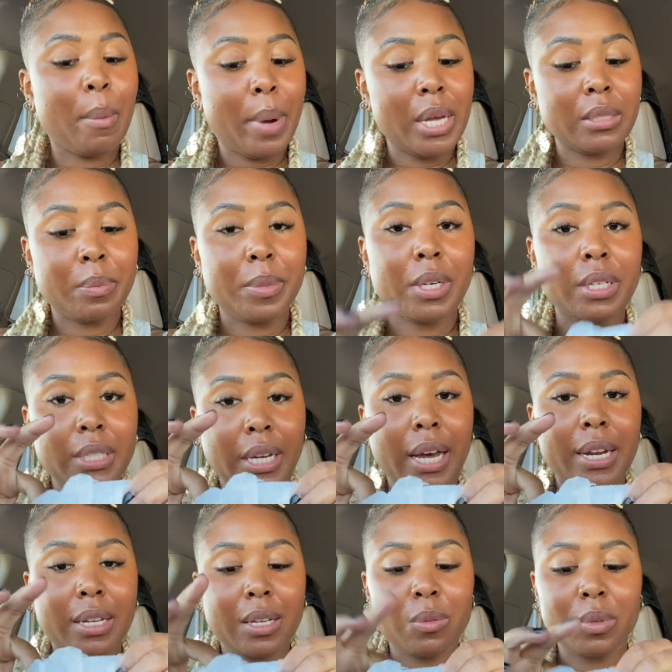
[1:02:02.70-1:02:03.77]
pass Buc-ee's, I
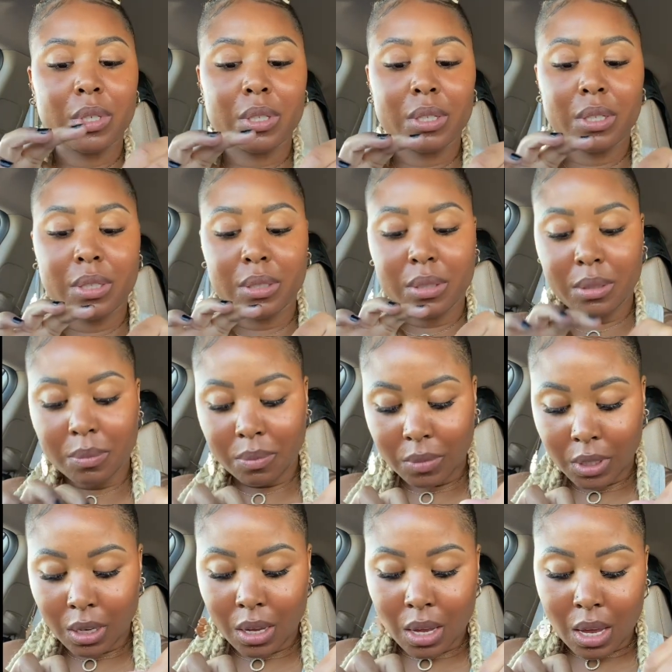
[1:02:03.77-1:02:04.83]
gotta get one of these.
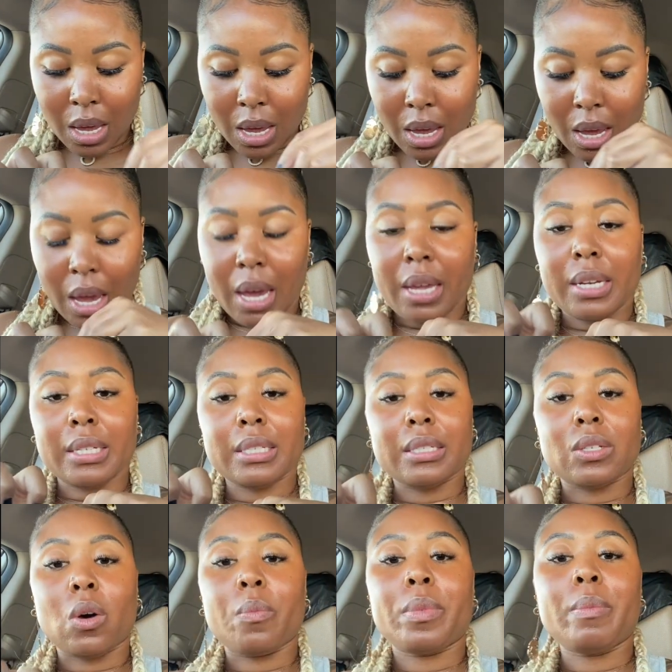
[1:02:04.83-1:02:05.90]
And this is
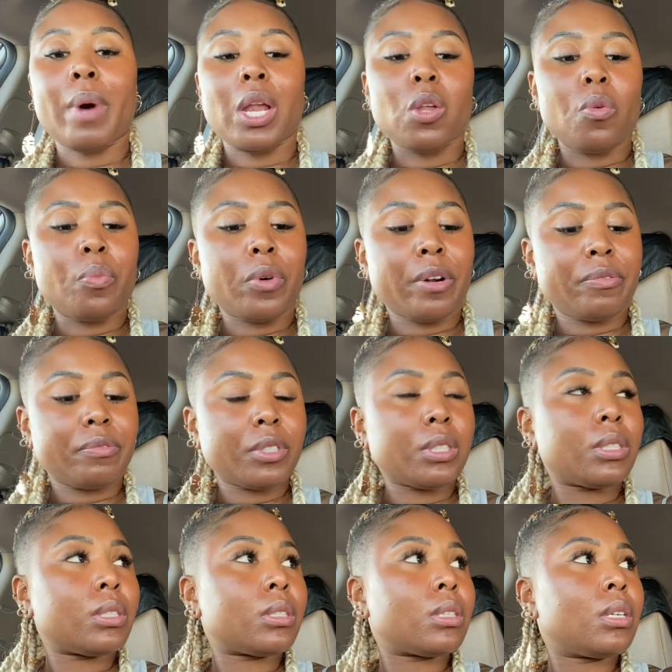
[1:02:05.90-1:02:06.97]
gonna be my little
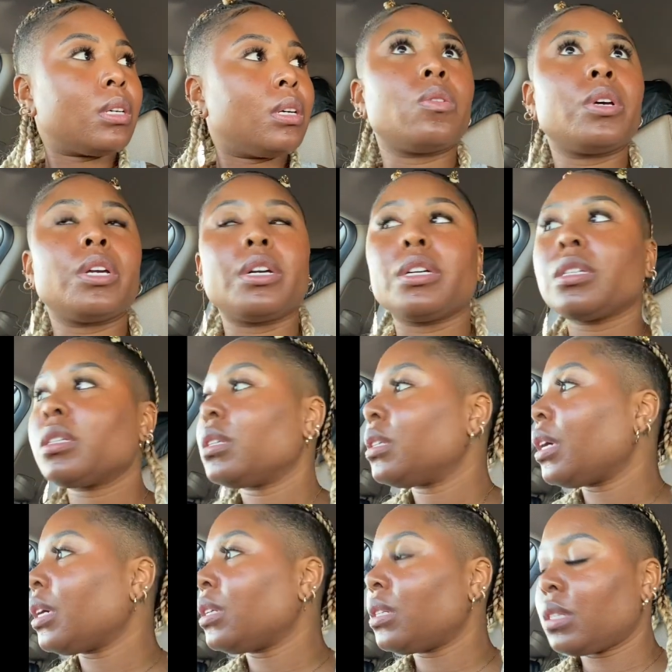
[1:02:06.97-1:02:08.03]
breakfast. Here's the
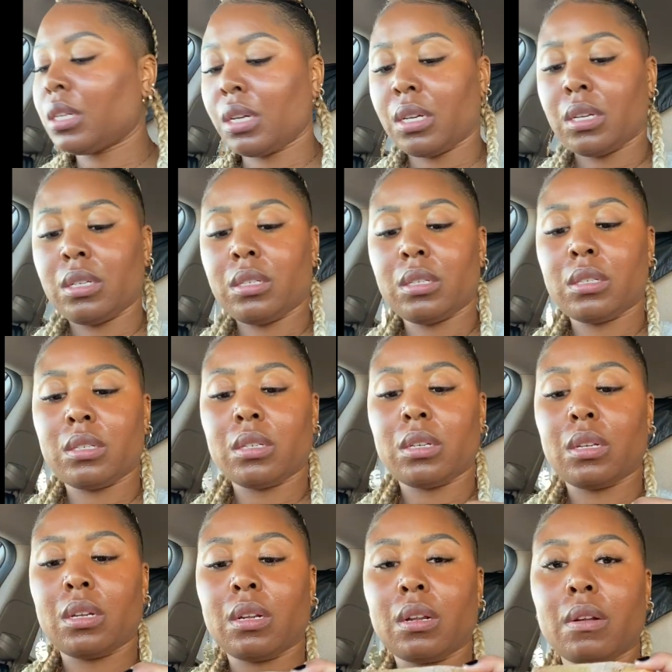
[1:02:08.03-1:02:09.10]
taste test.
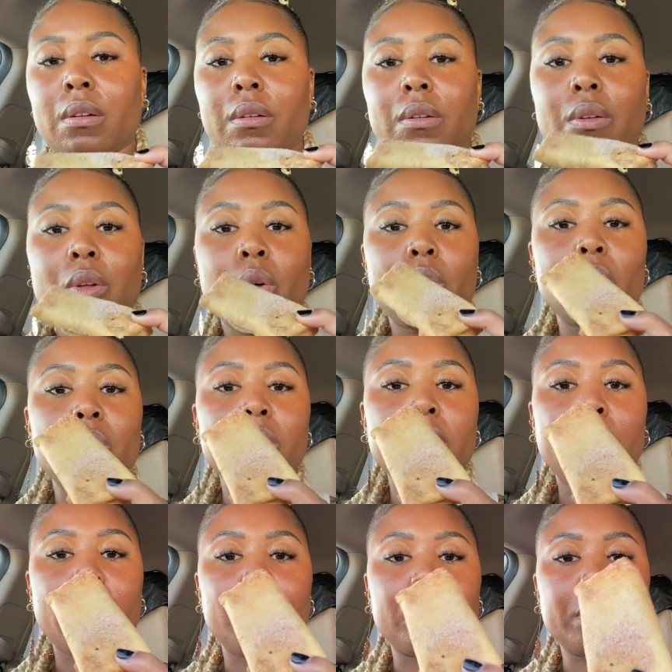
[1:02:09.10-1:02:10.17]
Ooh, look
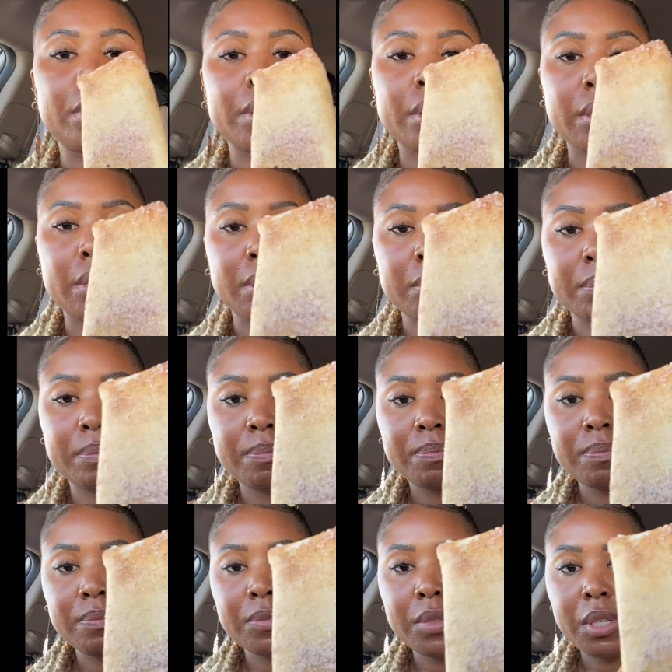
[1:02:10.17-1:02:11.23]
how pretty
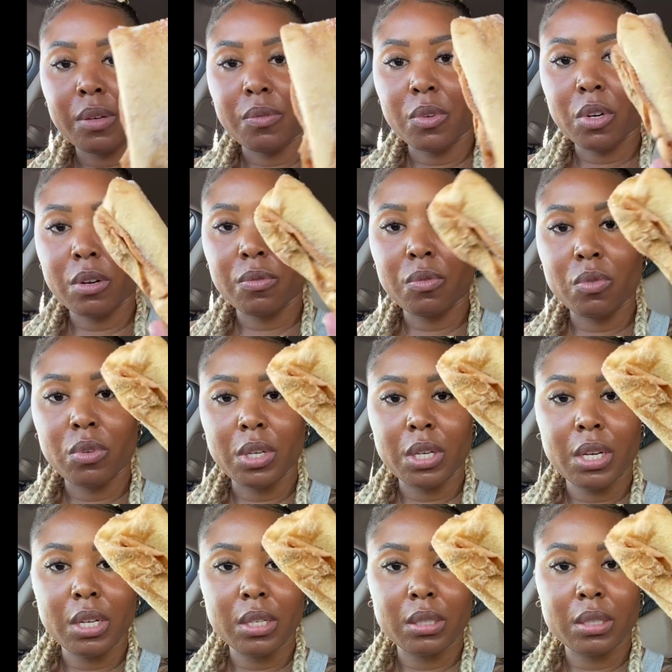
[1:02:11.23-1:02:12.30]
if you're a foodie,
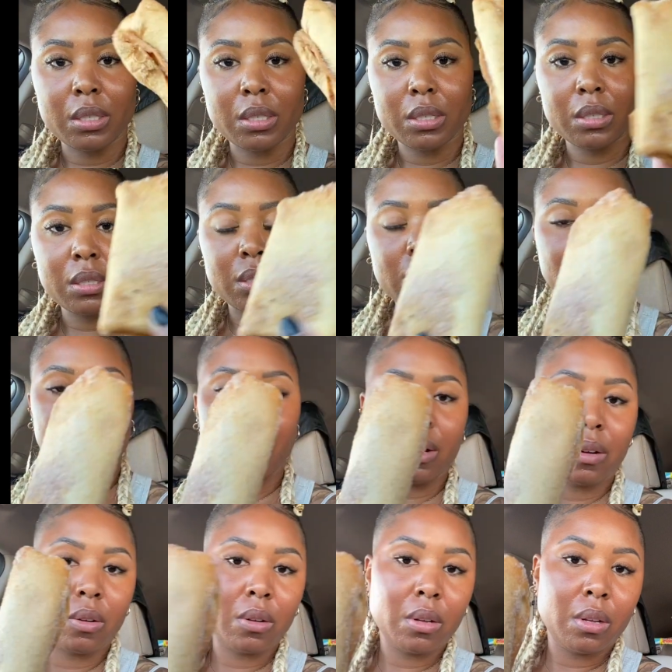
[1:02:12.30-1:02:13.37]
get into this. Look how